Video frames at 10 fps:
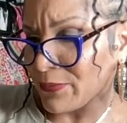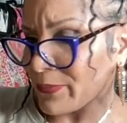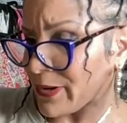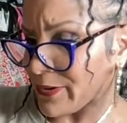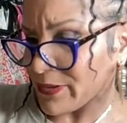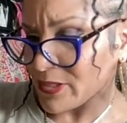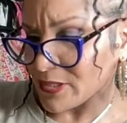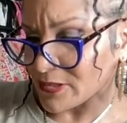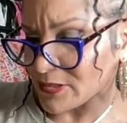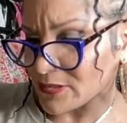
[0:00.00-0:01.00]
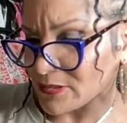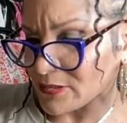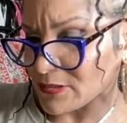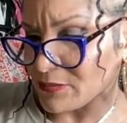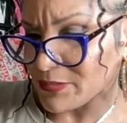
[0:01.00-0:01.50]
Where is?
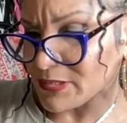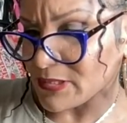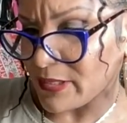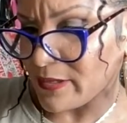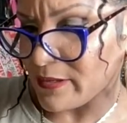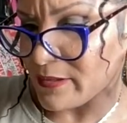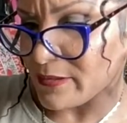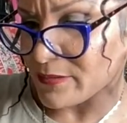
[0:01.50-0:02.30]
Don't be scared.